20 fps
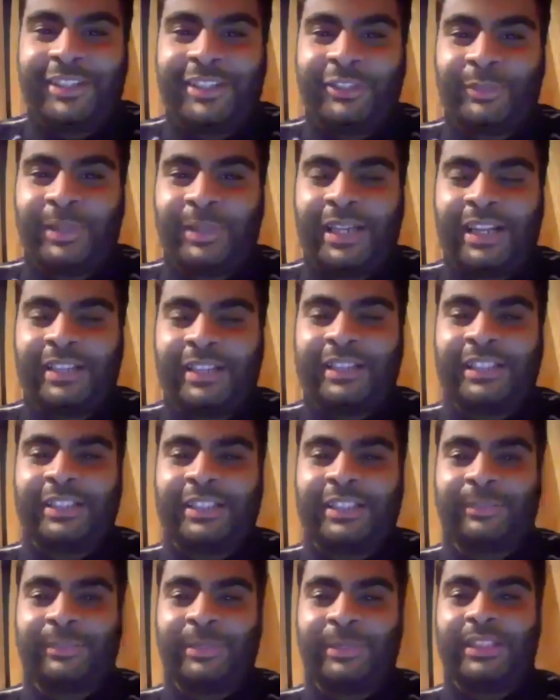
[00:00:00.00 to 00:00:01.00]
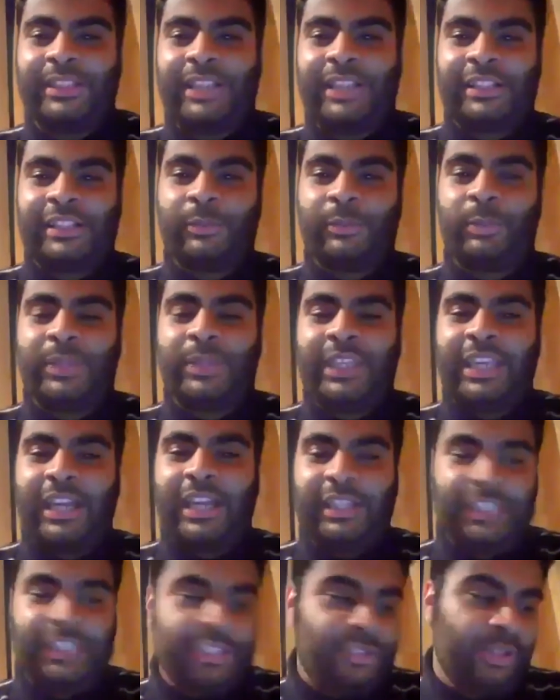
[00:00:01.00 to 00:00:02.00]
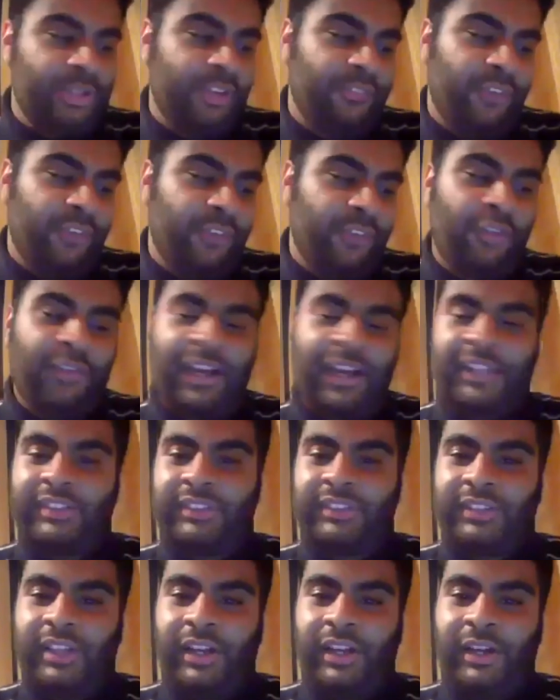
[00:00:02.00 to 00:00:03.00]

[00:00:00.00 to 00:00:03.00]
well, and I think we need to evolve as